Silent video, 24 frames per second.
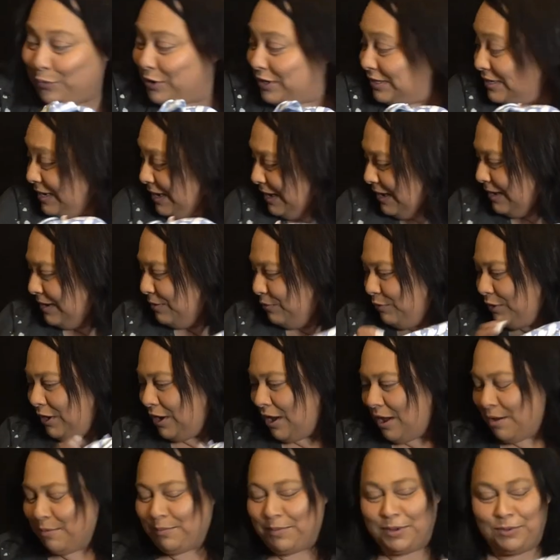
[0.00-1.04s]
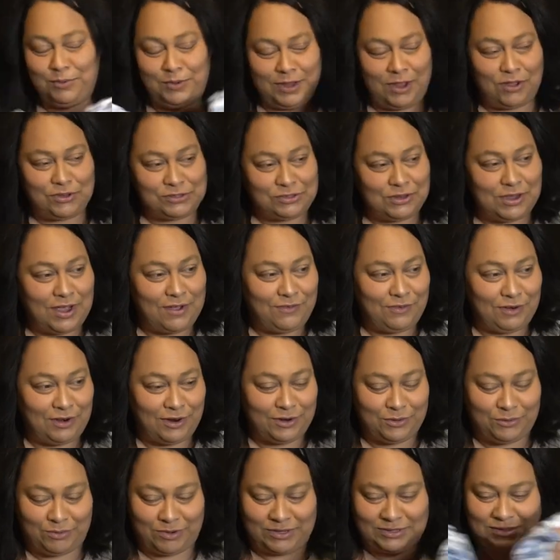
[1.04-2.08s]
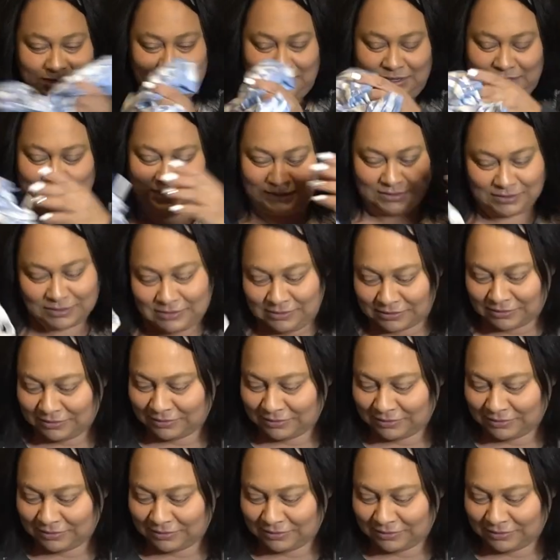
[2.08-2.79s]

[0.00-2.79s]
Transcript: we did. We got, but we also have a lot of onesies.